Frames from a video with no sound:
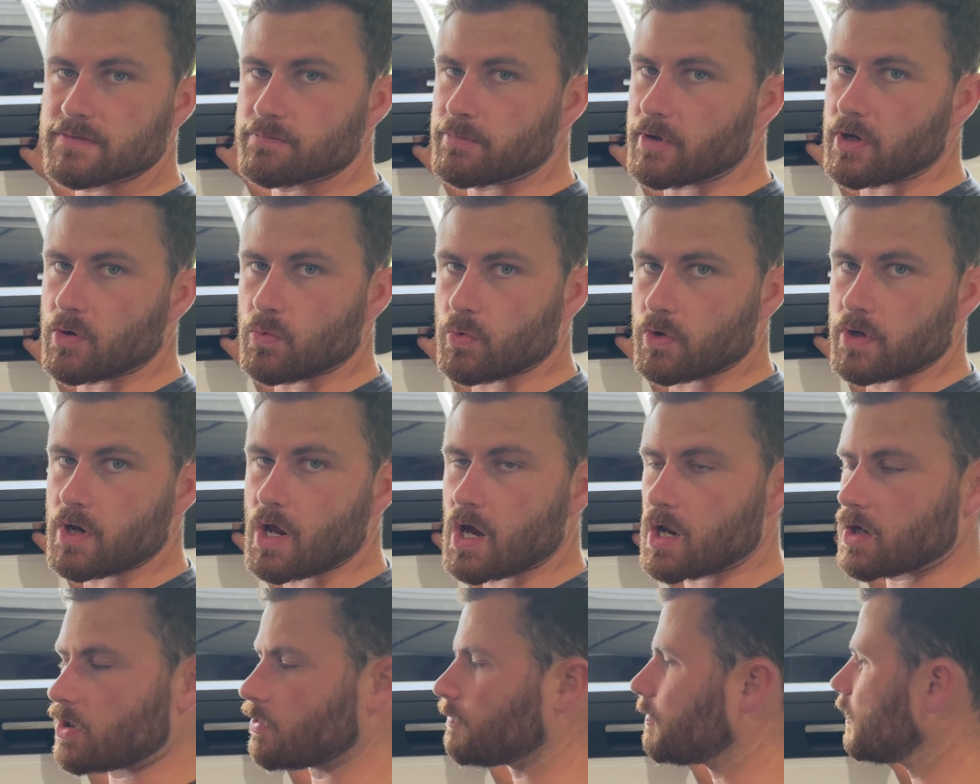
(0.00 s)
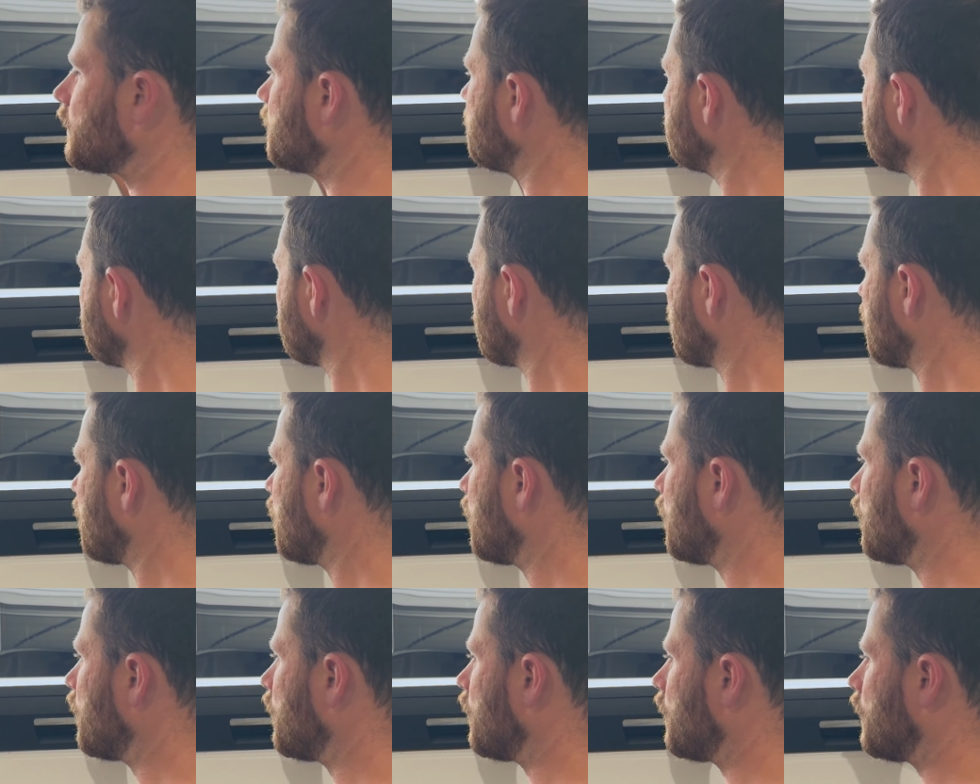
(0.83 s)
but it would not open.
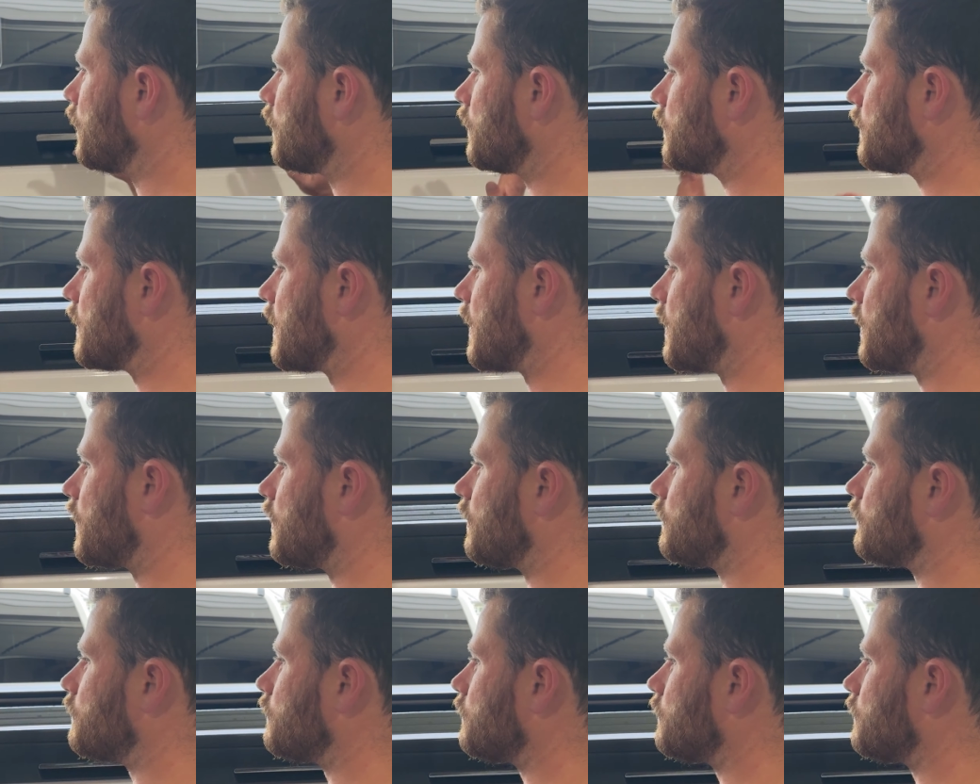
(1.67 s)
Now